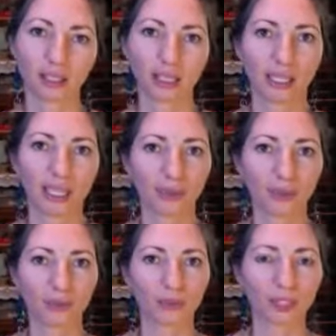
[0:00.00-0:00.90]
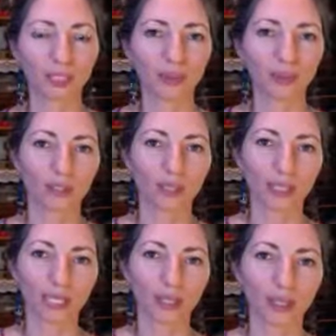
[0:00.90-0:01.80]
And you feel your
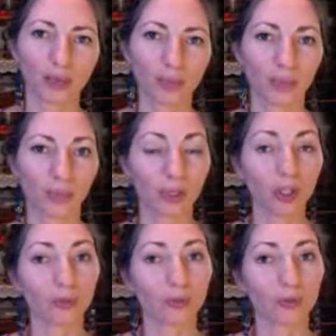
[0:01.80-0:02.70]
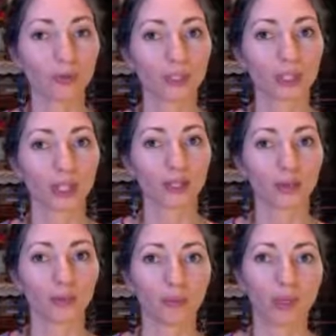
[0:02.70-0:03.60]
sternum, the bottom of your
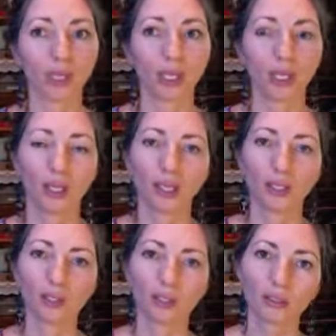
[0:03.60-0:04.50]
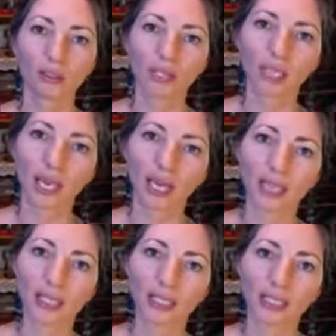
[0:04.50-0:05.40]
sternum, just
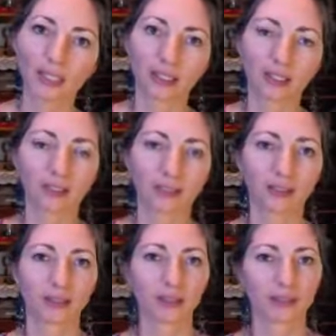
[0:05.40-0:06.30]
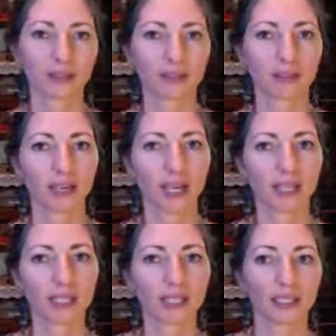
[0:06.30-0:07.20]
gliding,
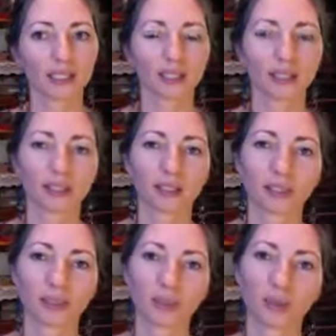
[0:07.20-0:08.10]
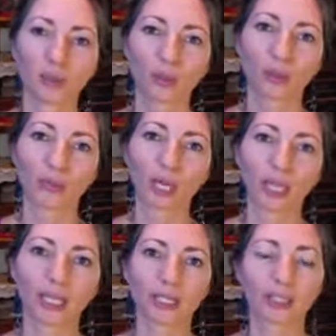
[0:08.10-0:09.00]
sliding towards the
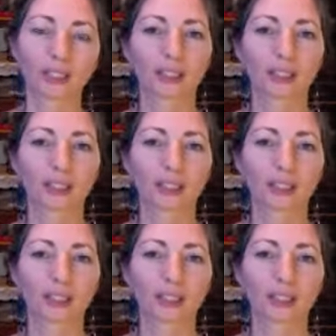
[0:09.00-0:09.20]
right